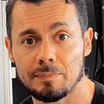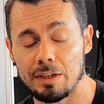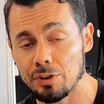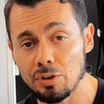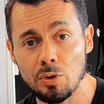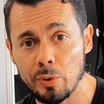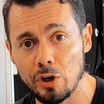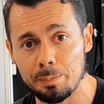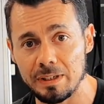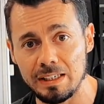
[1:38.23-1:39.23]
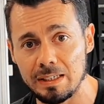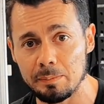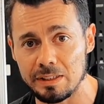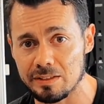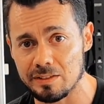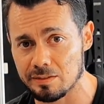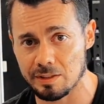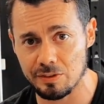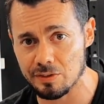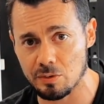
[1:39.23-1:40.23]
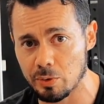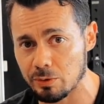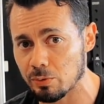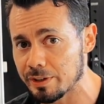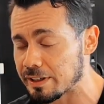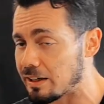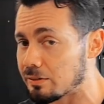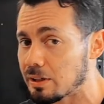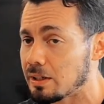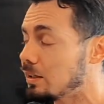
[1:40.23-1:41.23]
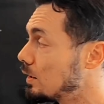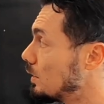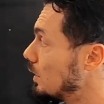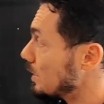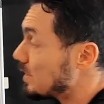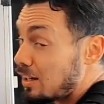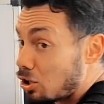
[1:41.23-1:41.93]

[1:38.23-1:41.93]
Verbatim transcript: Now, if you don't know what RPE means, here's a quick rundown. A 10